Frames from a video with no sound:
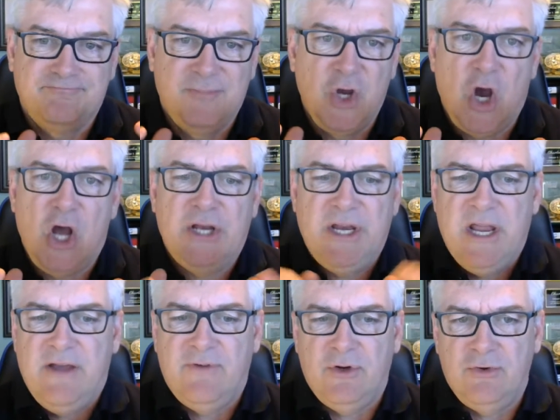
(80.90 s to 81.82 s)
God in
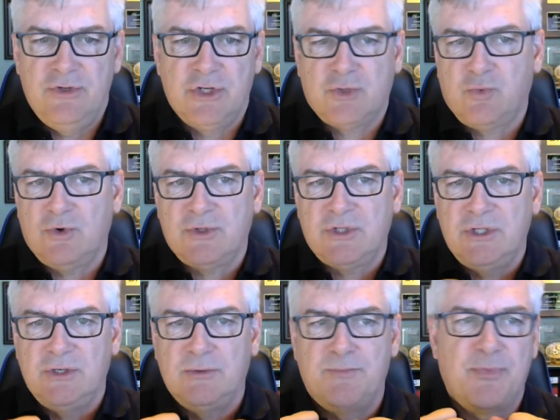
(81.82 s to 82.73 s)
heaven who just wants
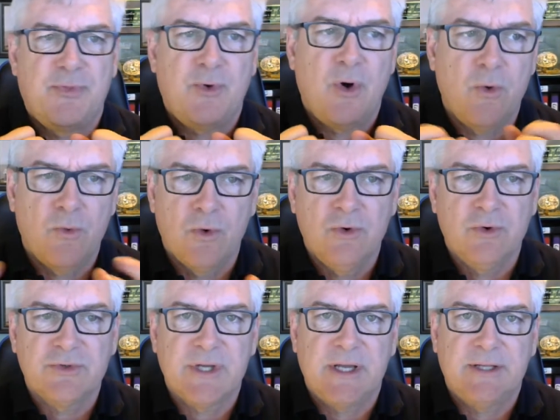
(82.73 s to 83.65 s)
to throw
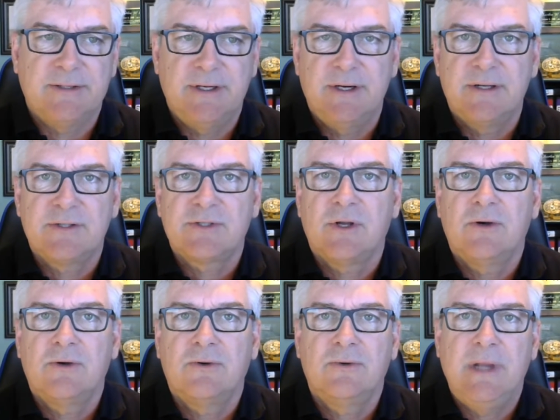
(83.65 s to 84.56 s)
rules out there
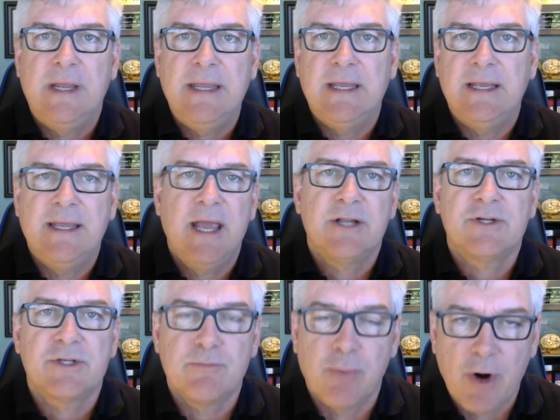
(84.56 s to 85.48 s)
so he can catch
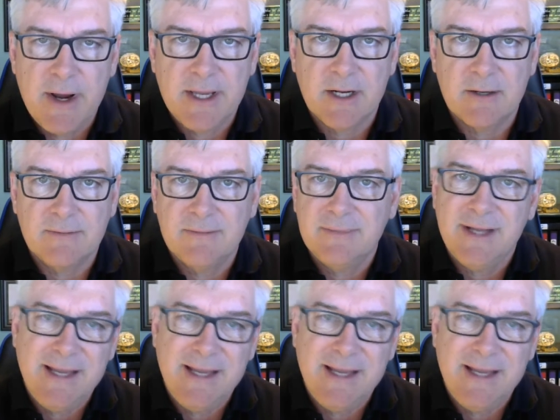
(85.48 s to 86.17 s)
us breaking them.